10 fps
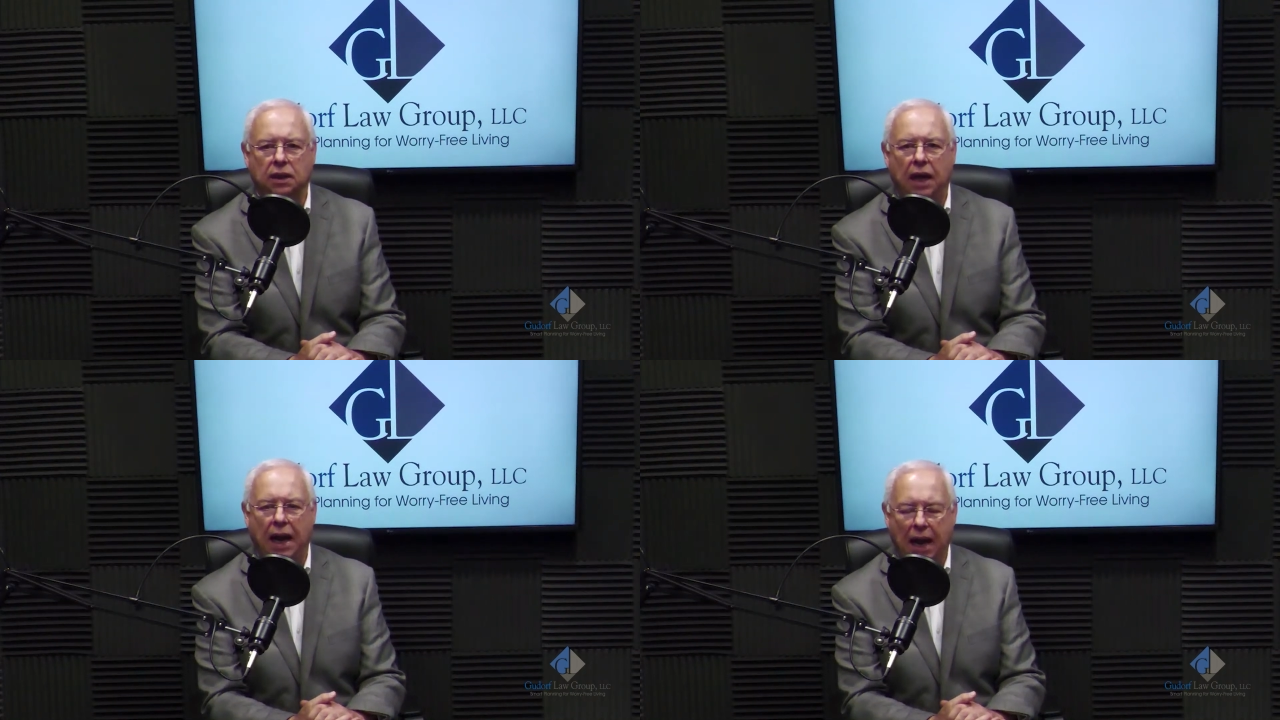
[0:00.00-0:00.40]

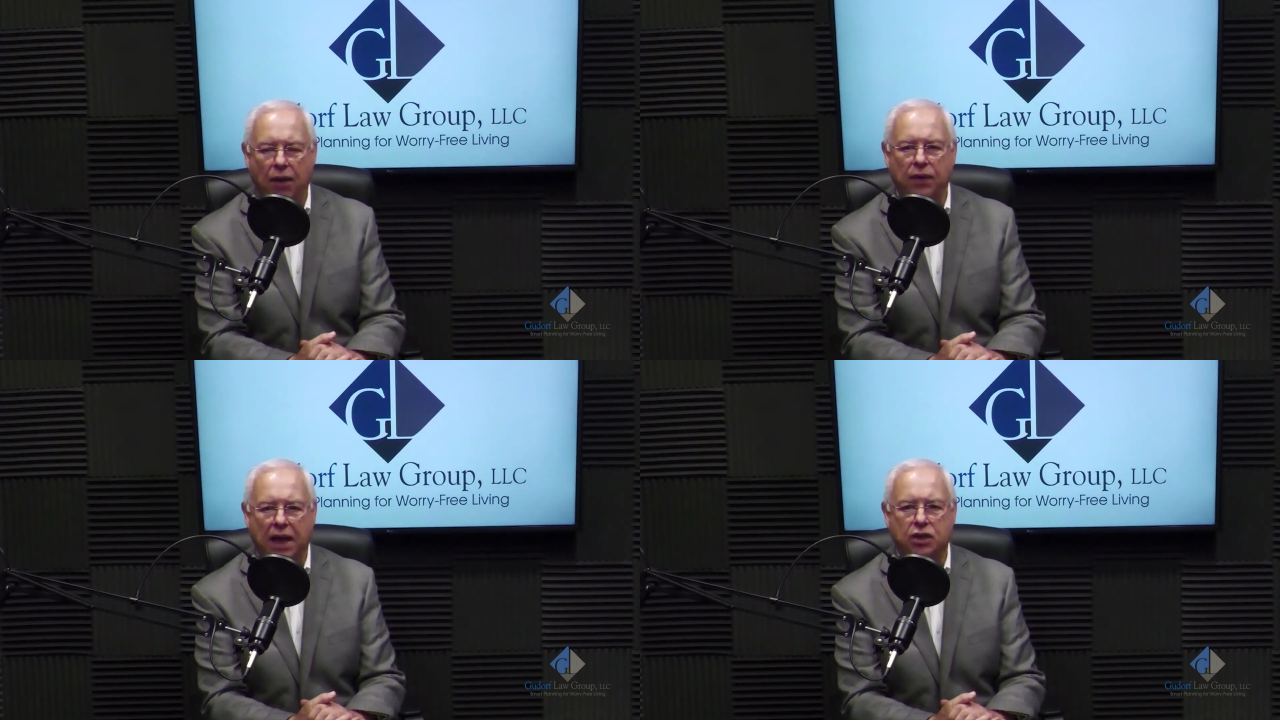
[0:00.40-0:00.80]

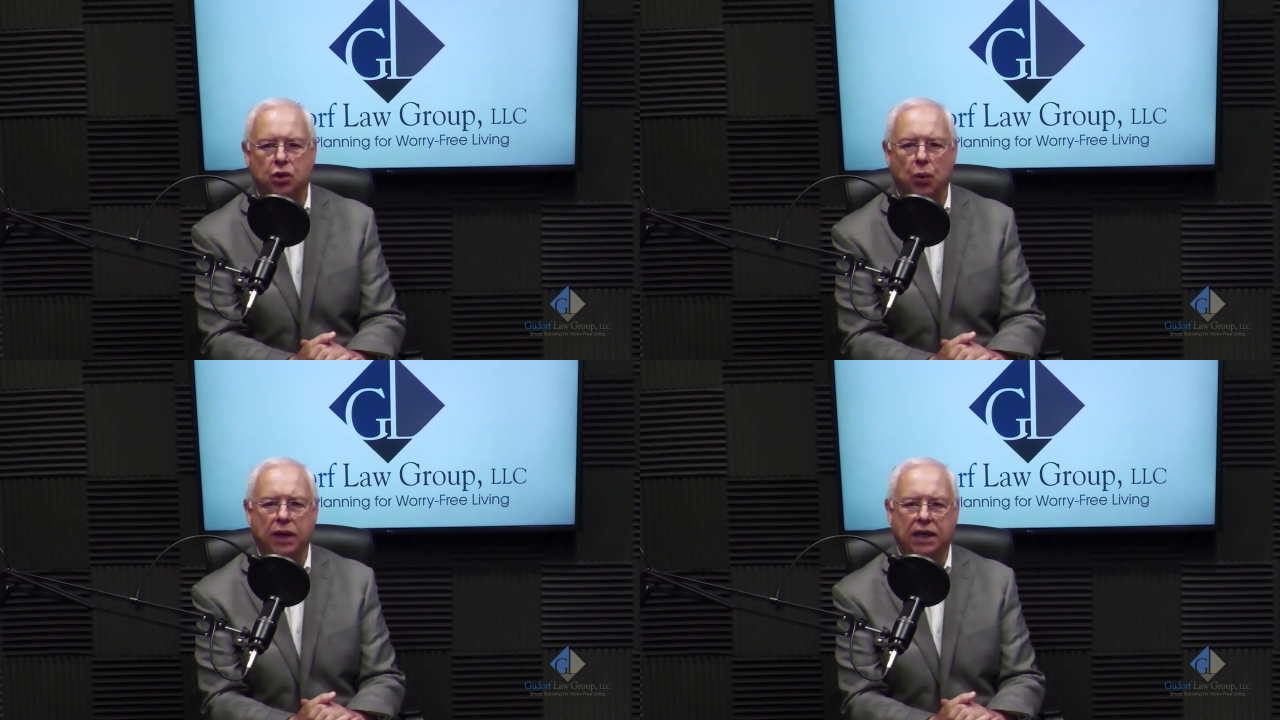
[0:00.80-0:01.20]
how that's
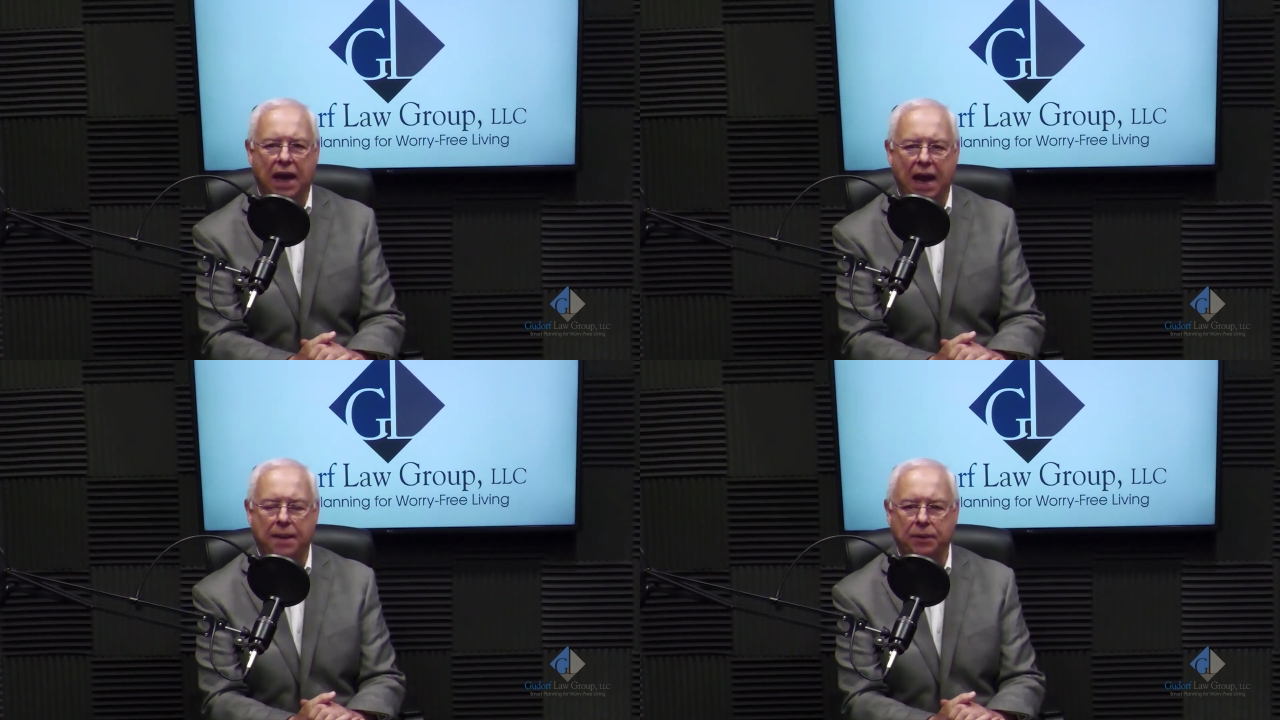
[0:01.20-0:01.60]
going to
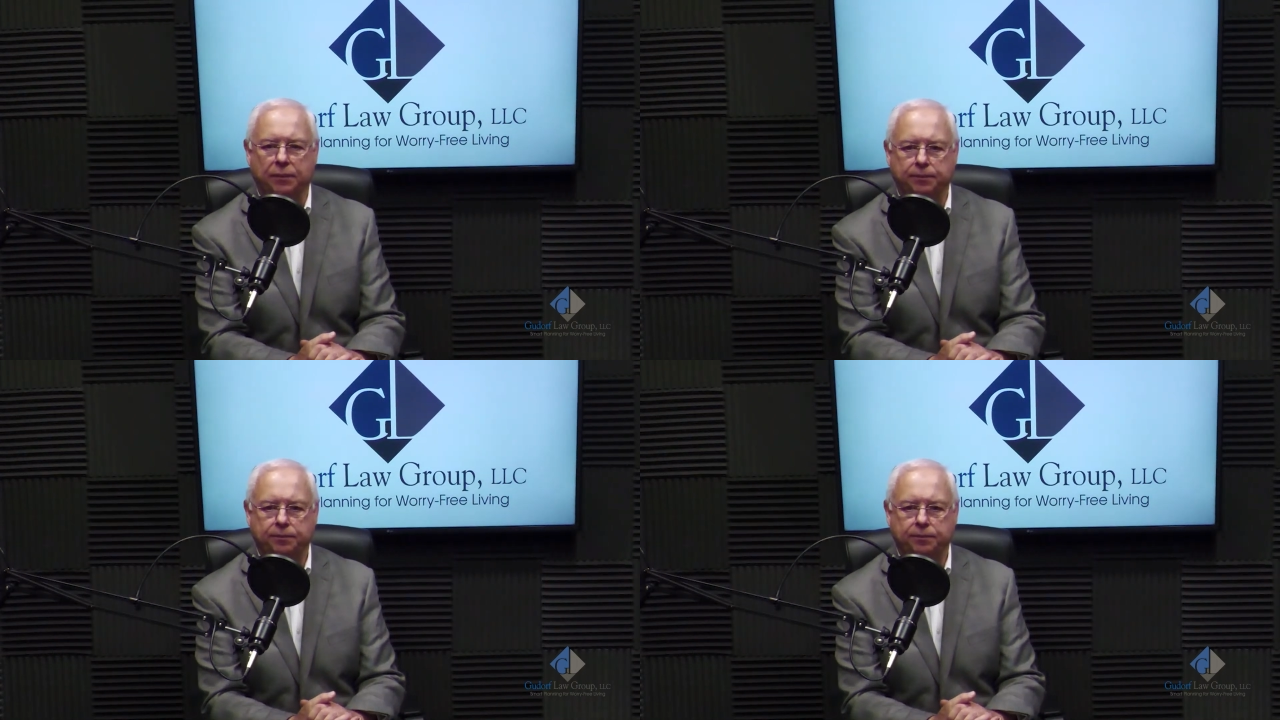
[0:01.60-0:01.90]
happen.